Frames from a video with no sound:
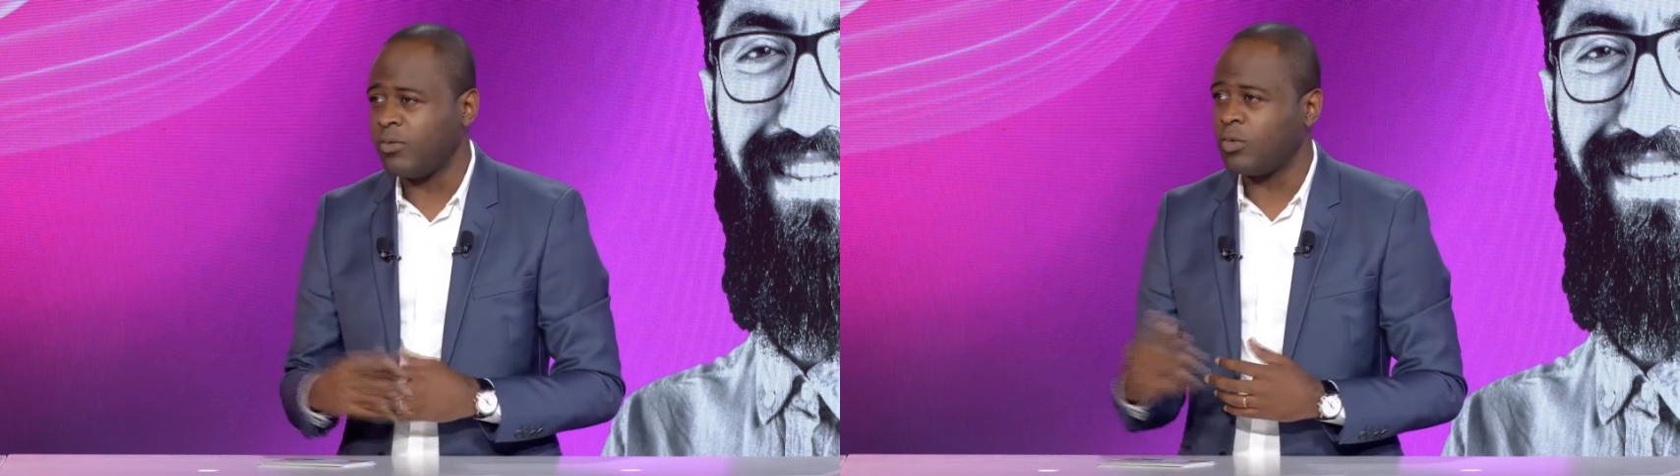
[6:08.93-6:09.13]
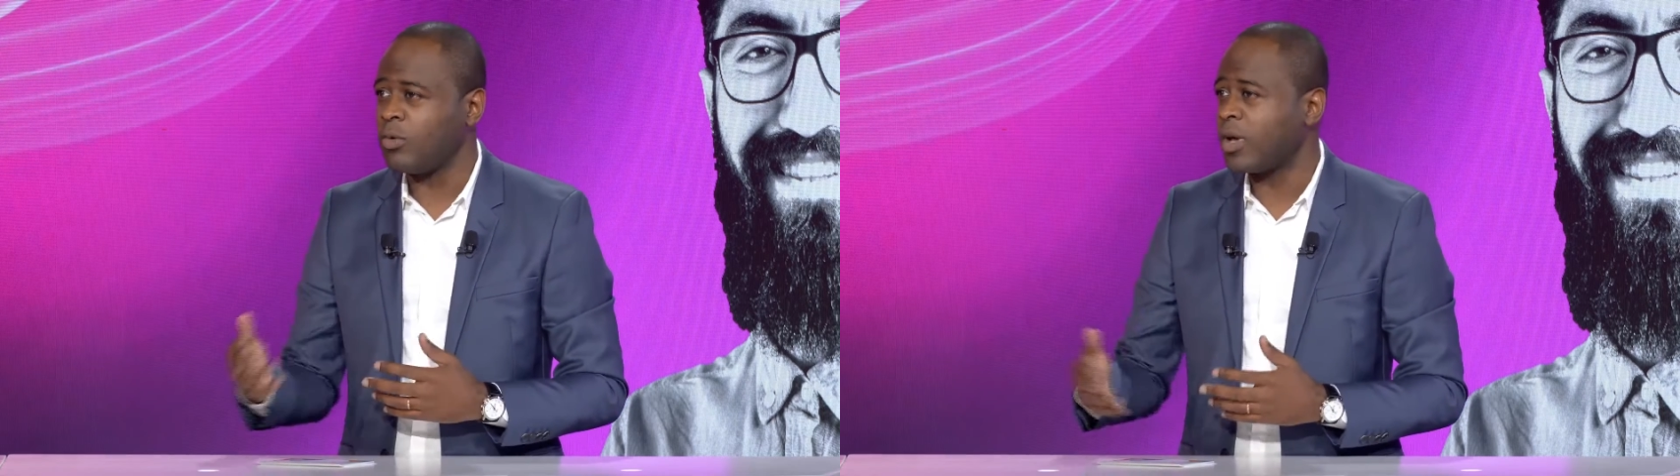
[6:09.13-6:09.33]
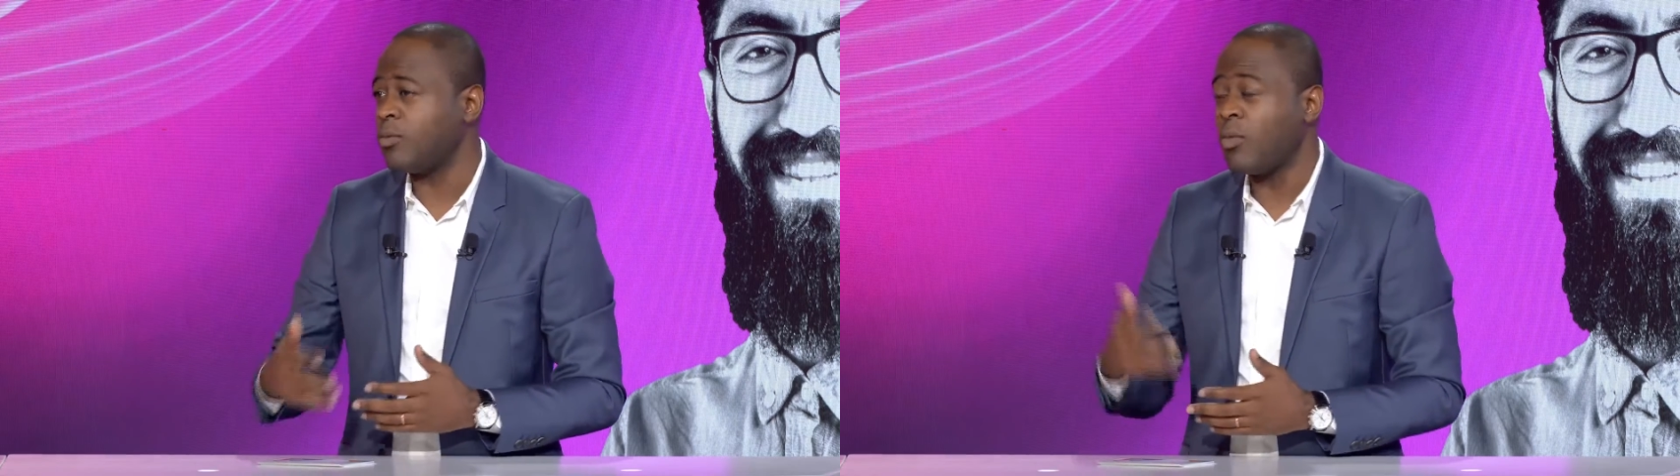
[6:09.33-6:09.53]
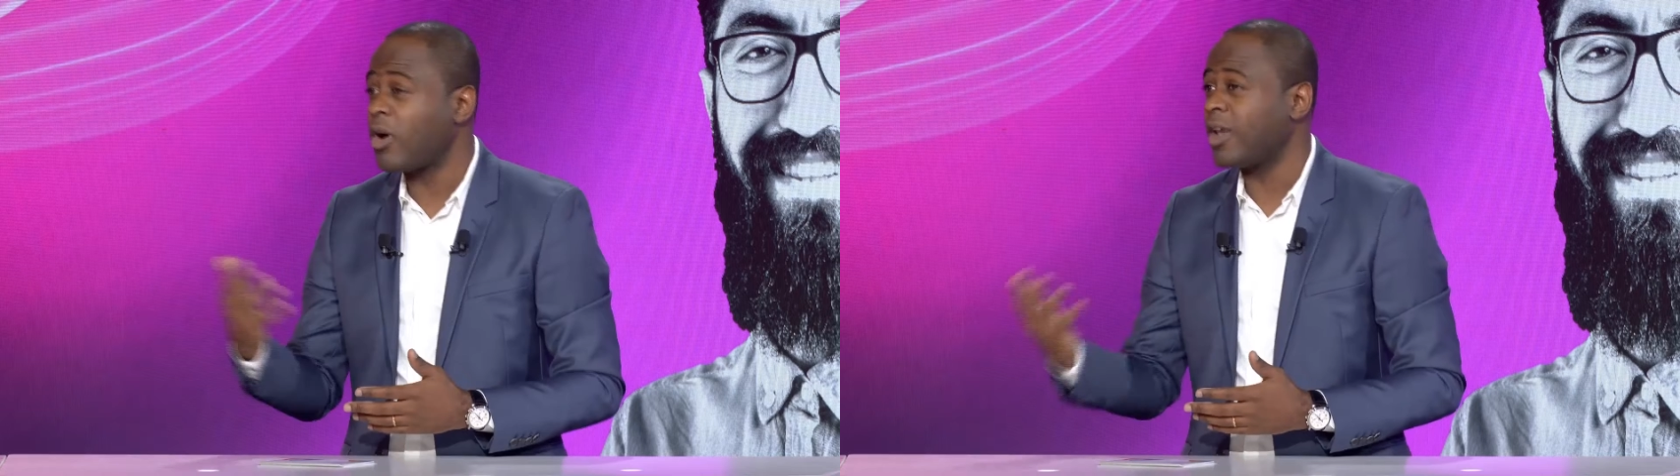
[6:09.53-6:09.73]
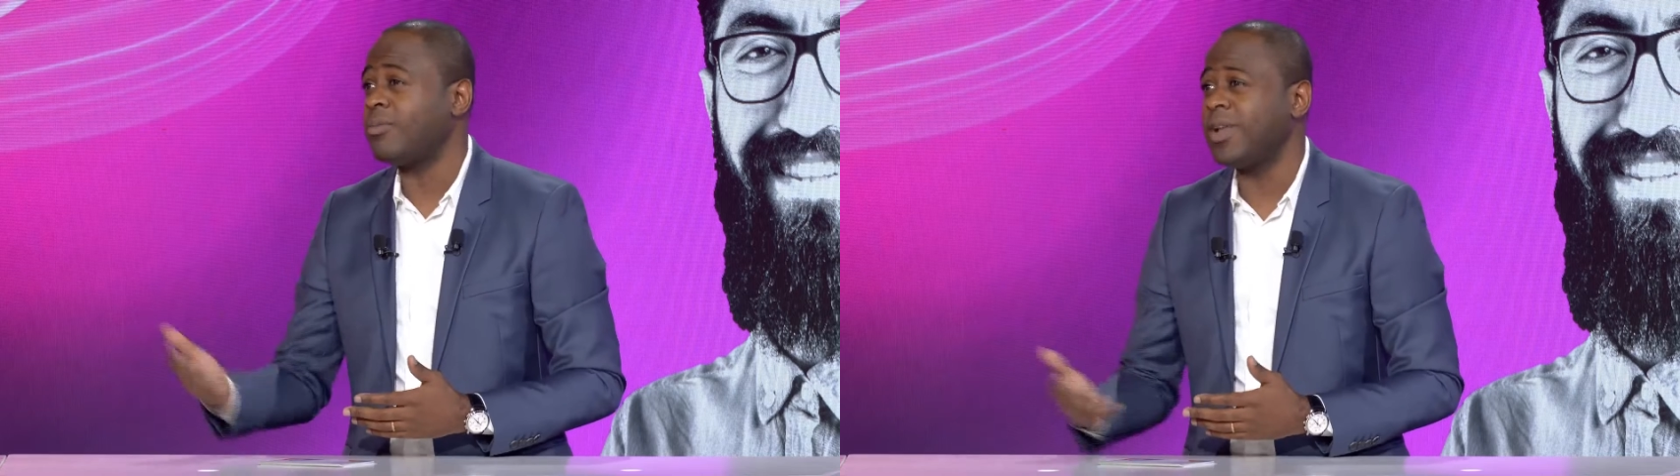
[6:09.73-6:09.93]
if you look at the
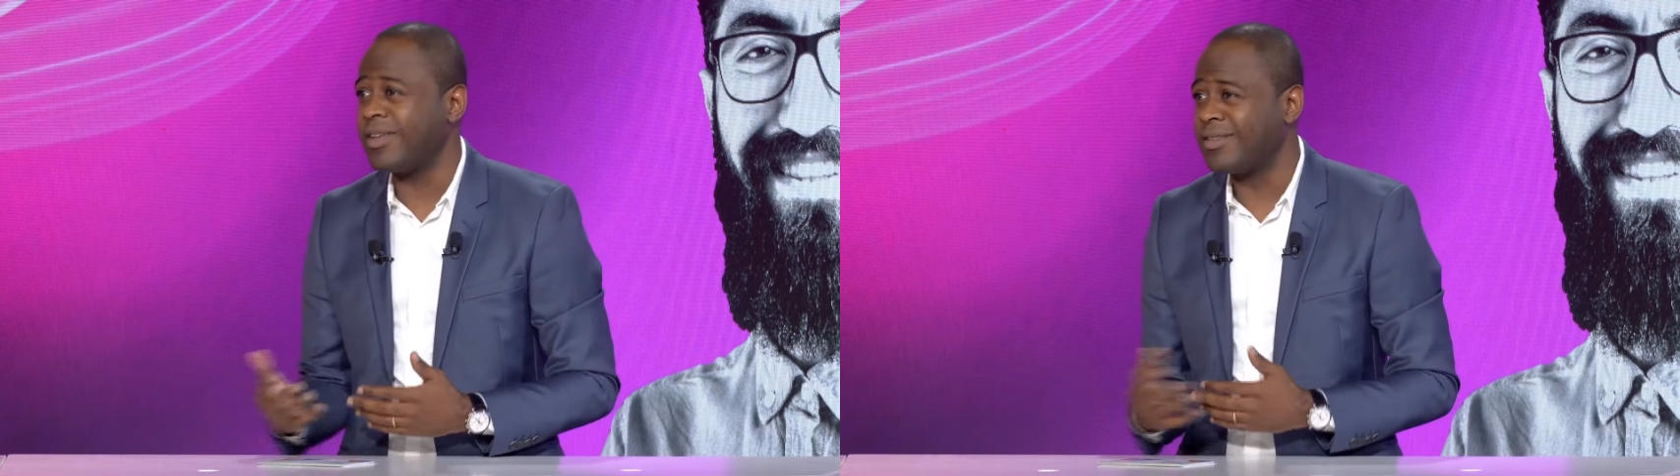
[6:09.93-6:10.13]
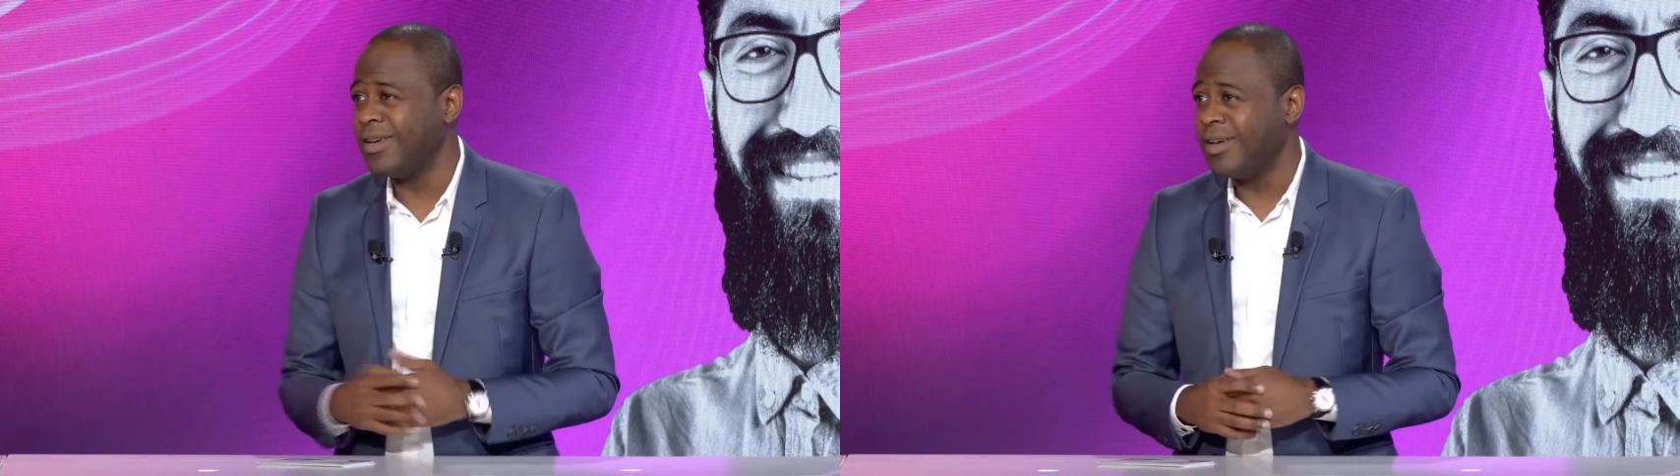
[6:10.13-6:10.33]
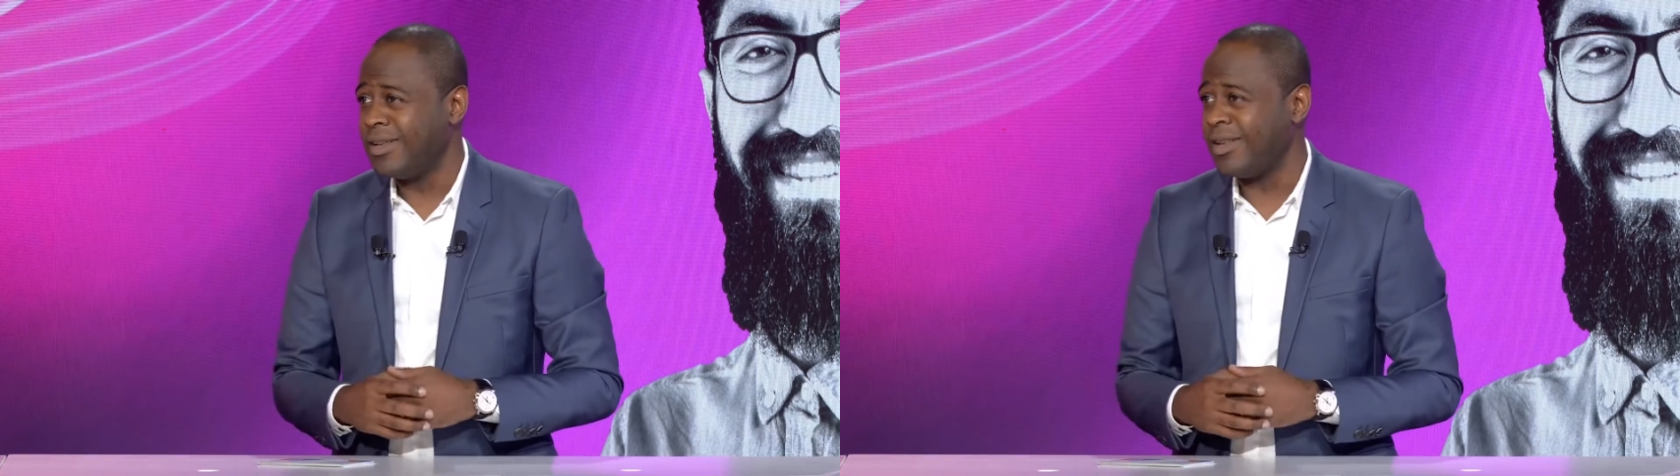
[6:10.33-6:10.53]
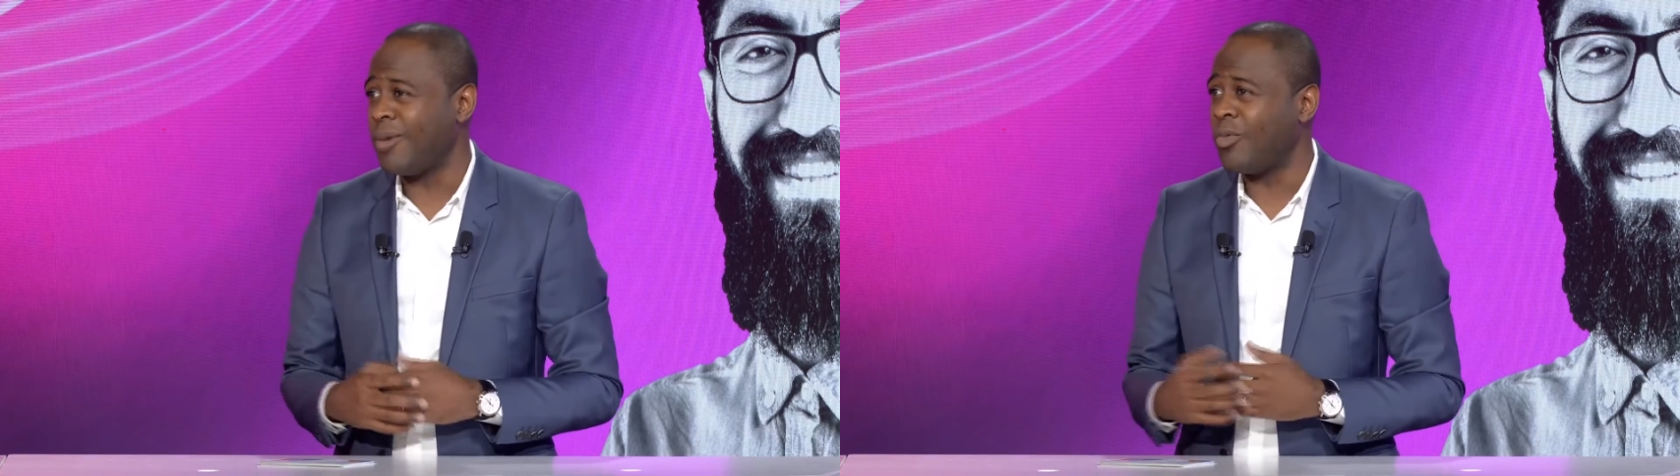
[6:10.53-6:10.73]
marketplace, they are